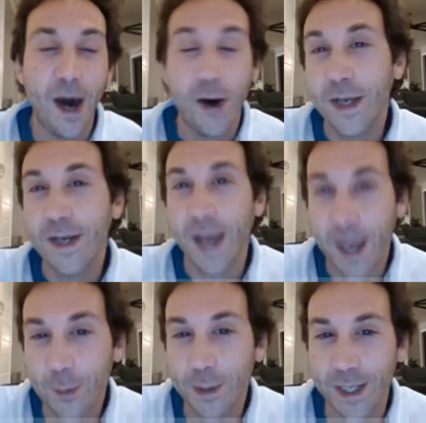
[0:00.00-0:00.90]
I'll get an
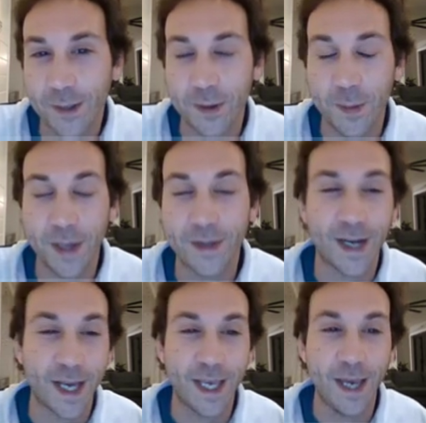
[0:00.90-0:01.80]
angry letter in the mail that
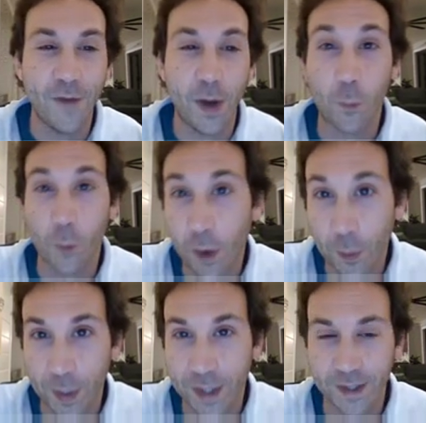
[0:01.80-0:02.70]
I gave out
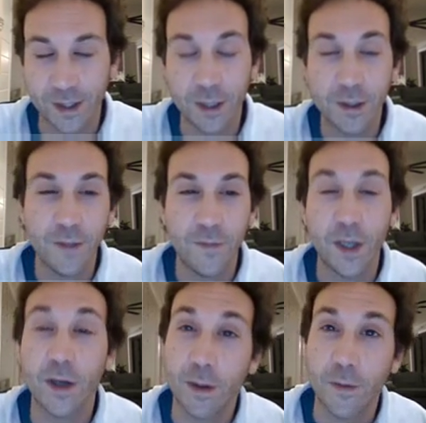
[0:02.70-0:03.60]
wrong rates on the YouTube
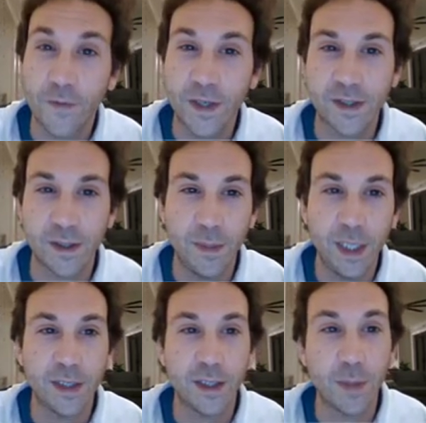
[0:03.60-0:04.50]
video and I'll fix it immediately.